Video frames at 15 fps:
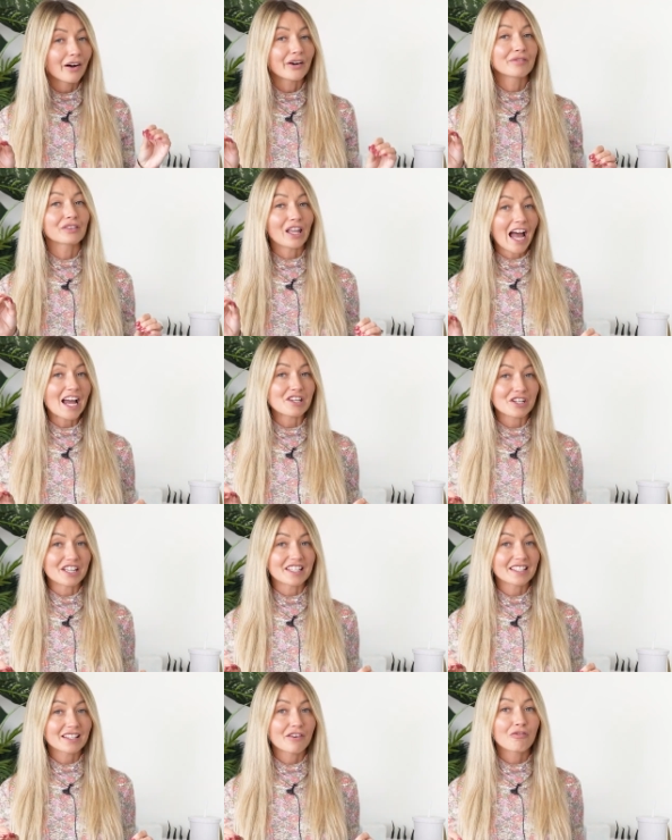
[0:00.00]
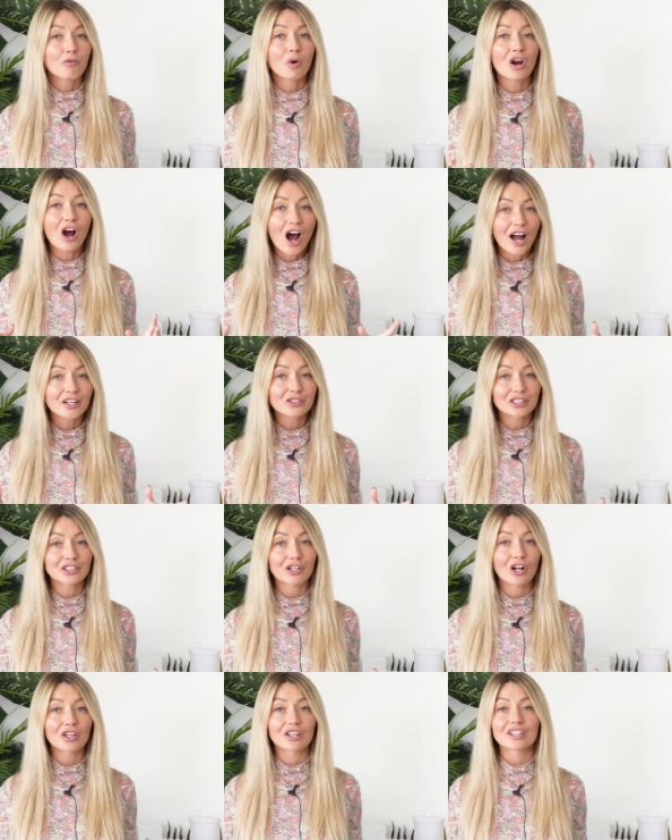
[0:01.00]
of lashes for
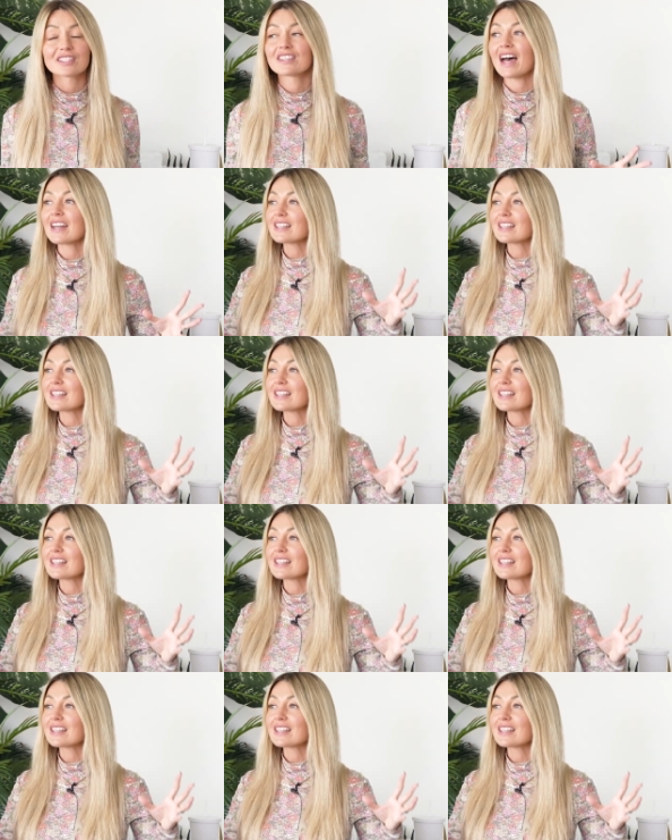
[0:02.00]
$100. That